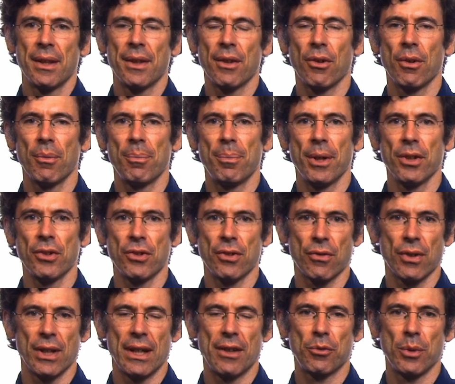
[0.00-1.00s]
There are a bunch
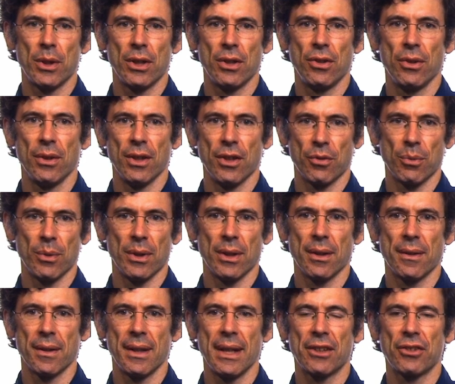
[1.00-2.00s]
of graphs we could do this
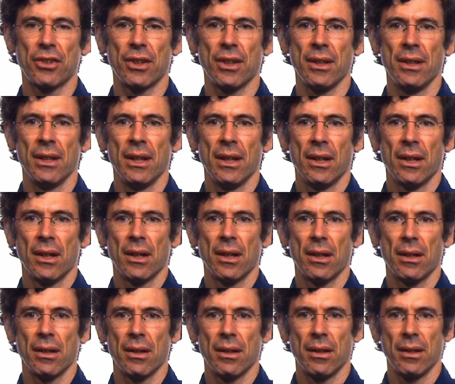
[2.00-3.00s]
with, and actually,
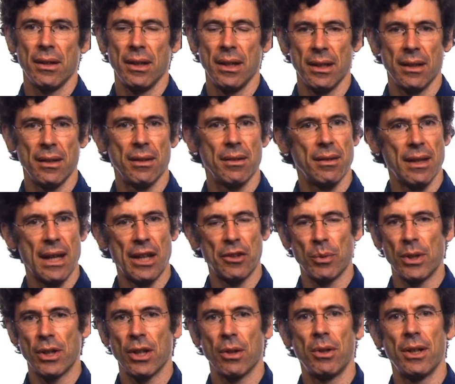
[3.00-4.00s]
as
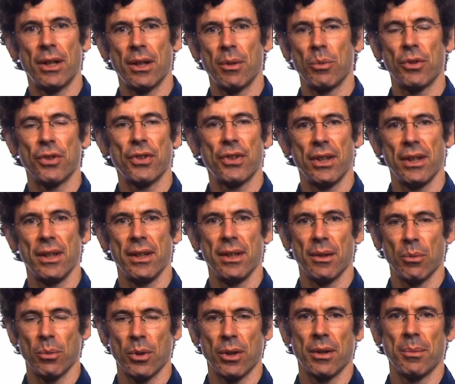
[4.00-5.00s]
we go on, we'll see
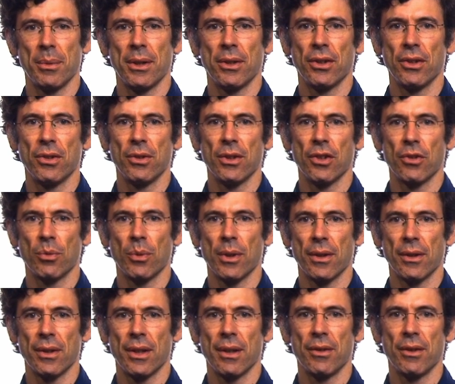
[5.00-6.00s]
that we're going to be able to do this
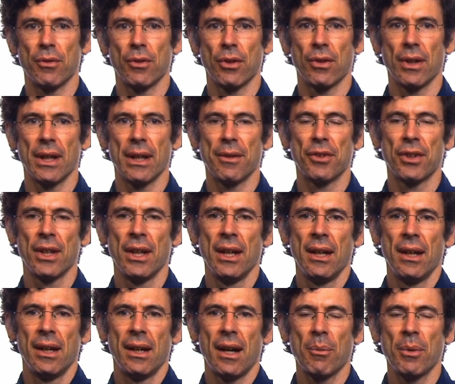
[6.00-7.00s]
with a lot of different graphs.
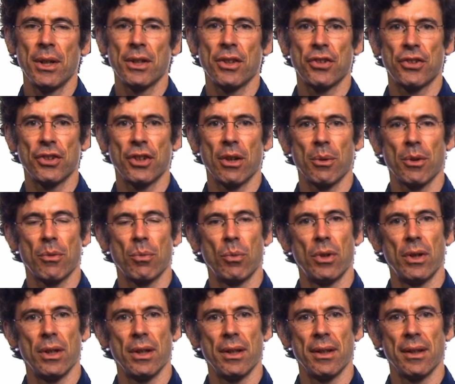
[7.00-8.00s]
I wanted to start with
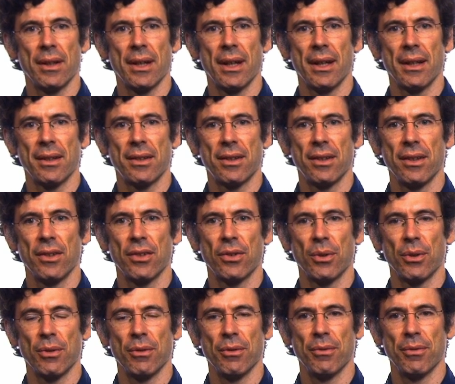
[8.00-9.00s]
one that is
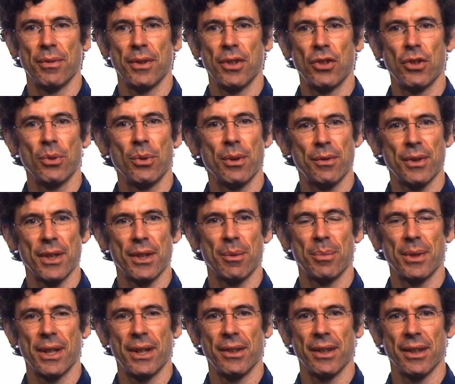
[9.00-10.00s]
sort of intuitively
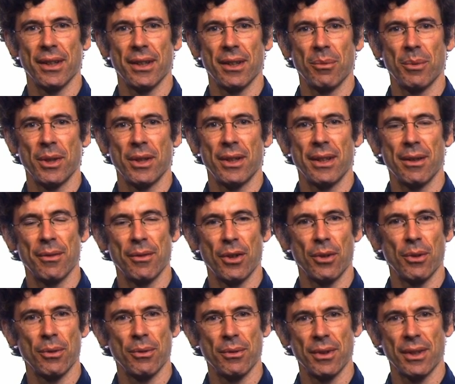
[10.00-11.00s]
compelling. We all have
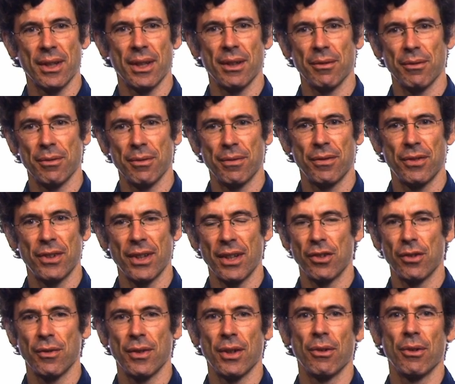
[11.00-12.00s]
our own kind of
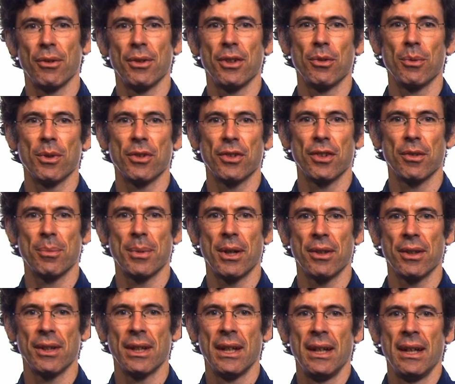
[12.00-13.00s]
sense of it, our own intuitions
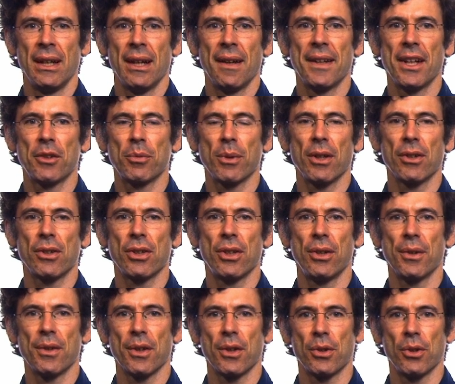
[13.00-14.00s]
about it, and that's what I'll
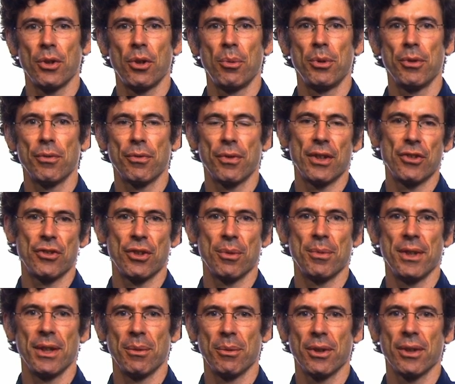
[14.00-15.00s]
call the global
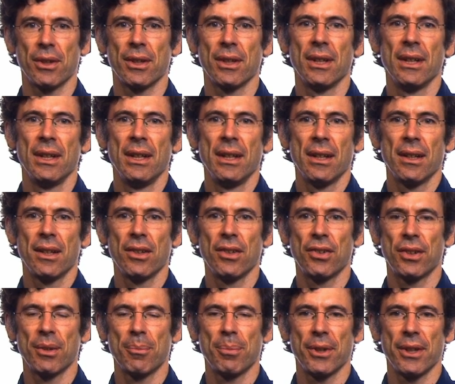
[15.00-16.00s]
friendship network. This
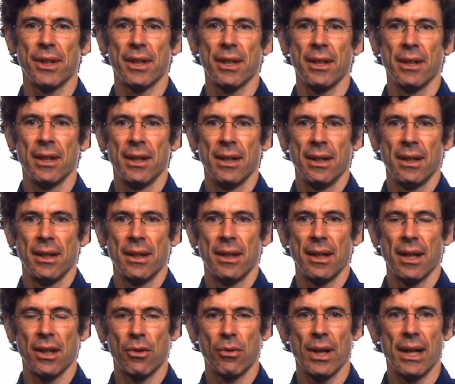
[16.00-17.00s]
is simply
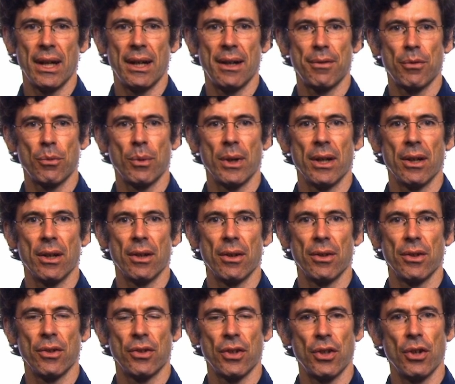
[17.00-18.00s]
a graph
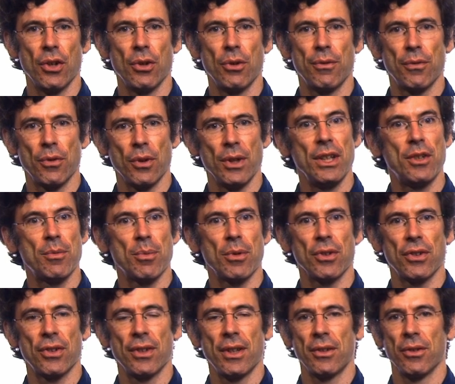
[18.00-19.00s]
where there's a node for each
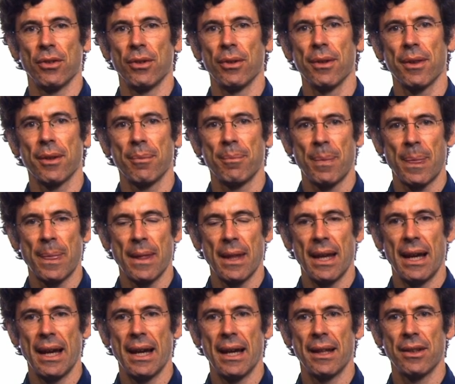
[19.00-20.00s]
person on Earth,
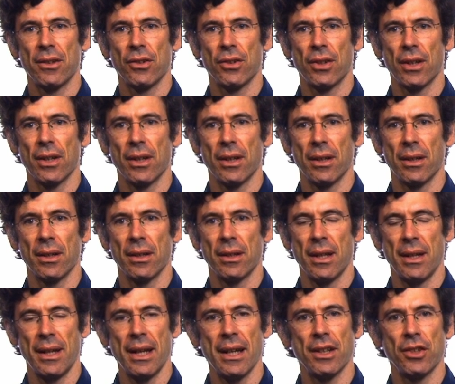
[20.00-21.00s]
and there's
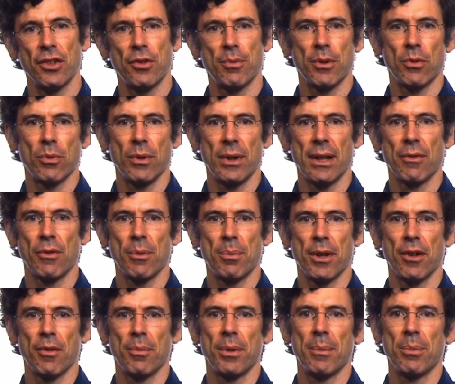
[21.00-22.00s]
an edge between every
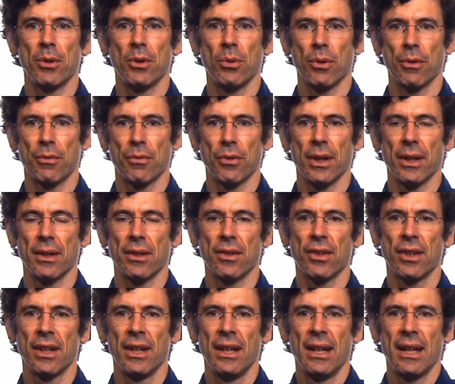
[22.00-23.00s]
pair of people who are
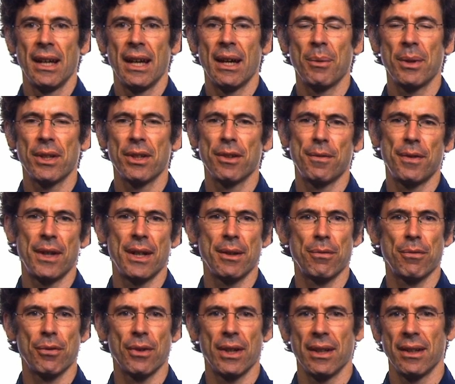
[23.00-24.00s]
friends. And we can define
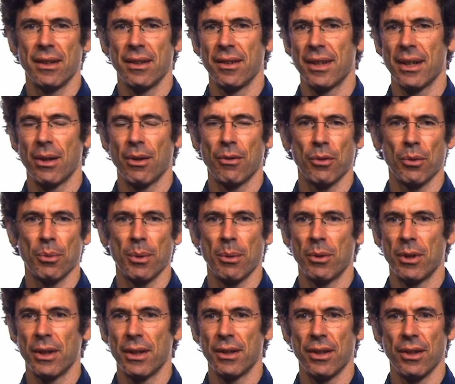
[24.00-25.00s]
friends however we
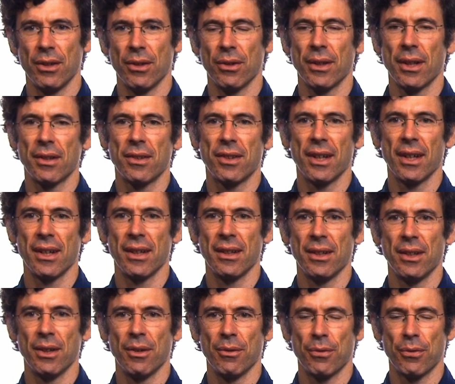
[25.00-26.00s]
want here. Let's
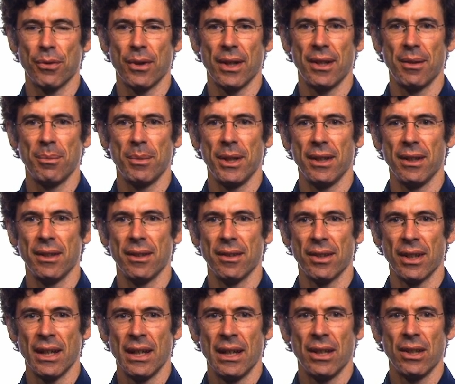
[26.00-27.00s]
say, friend
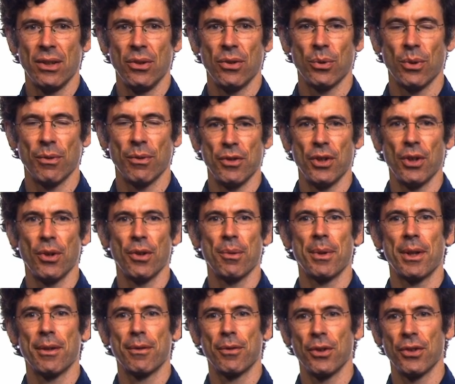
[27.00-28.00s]
means you of know
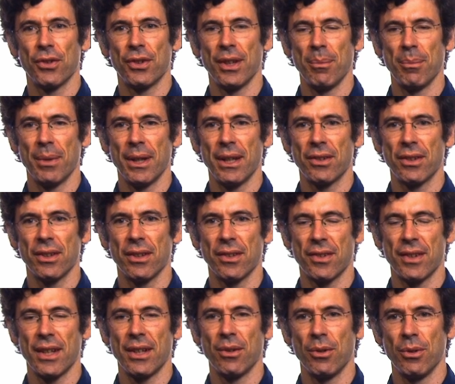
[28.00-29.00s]
them on a first name
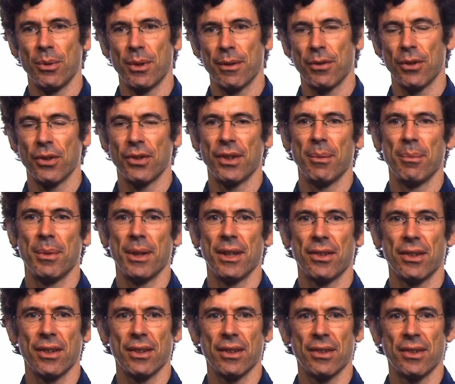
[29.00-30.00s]
basis. They know you on a first name
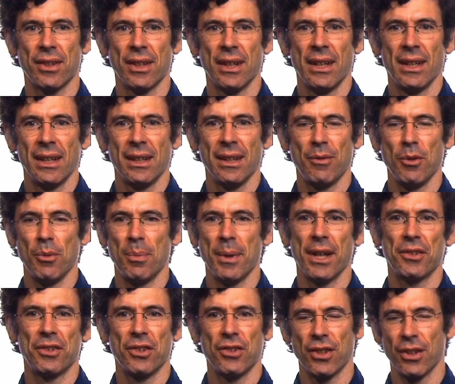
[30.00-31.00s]
basis. If you
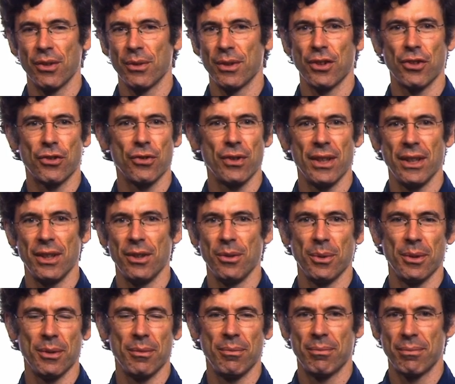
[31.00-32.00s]
passed each other on the street, you
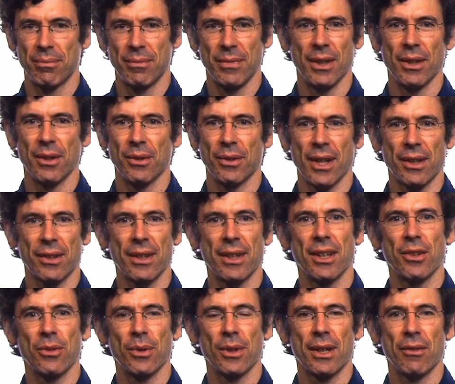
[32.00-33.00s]
would, likely
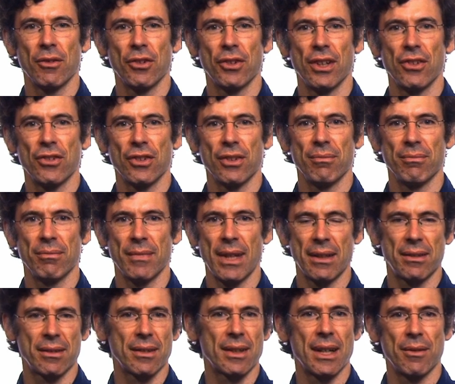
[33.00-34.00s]
get into a conversation.
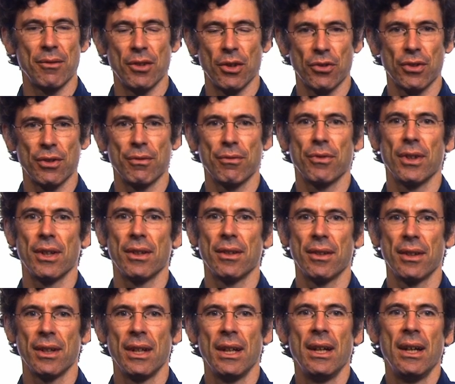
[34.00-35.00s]
That kind of notion of friend.